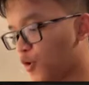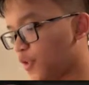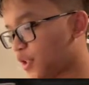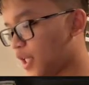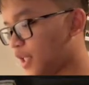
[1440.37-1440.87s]
of
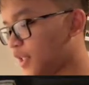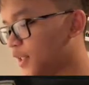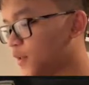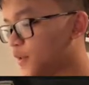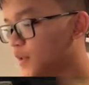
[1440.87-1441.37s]
this guy
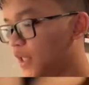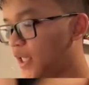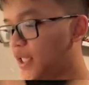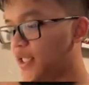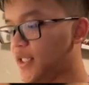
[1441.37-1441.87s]
now.
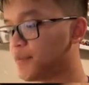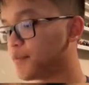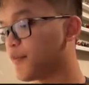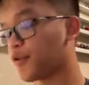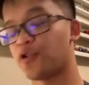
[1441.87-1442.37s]

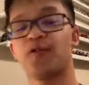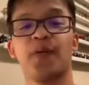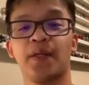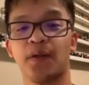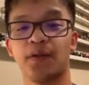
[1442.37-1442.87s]
For those of you
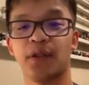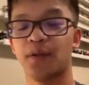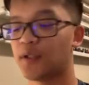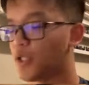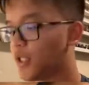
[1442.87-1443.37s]
that don't
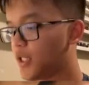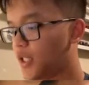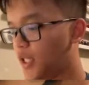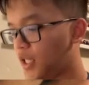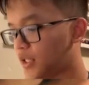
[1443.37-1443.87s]
know,
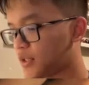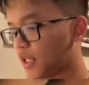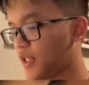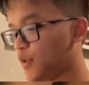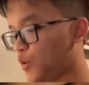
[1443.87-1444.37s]

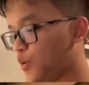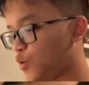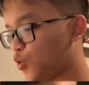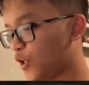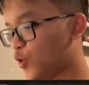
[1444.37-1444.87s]

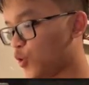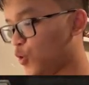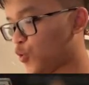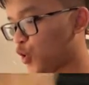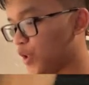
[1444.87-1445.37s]
Titan Dragonoid
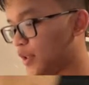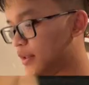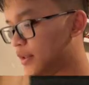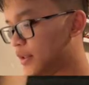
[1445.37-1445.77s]
Ultra